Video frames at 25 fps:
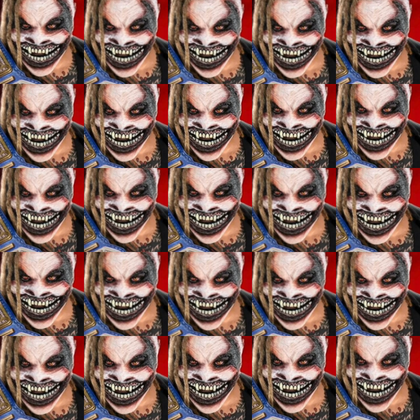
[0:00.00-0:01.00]

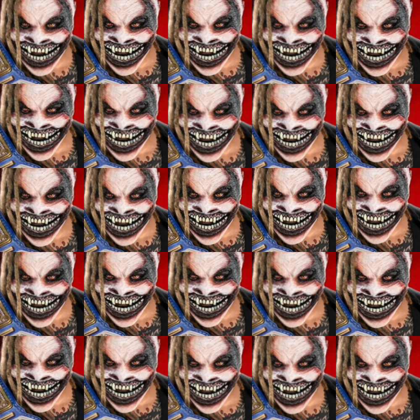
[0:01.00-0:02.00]

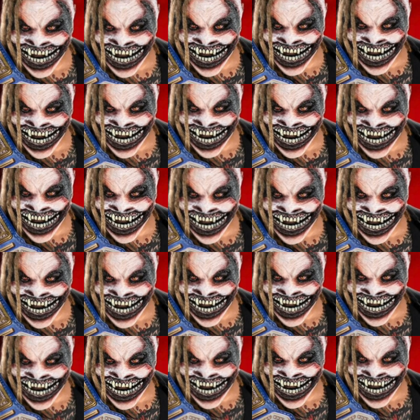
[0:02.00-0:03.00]

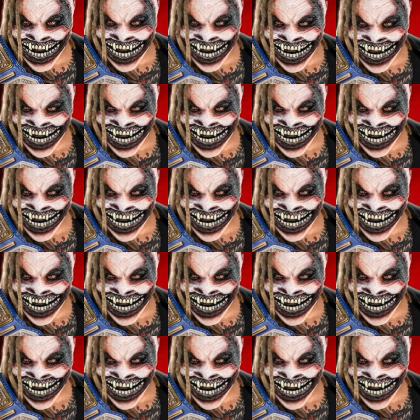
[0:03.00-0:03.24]
No words are spoken by the person on screen.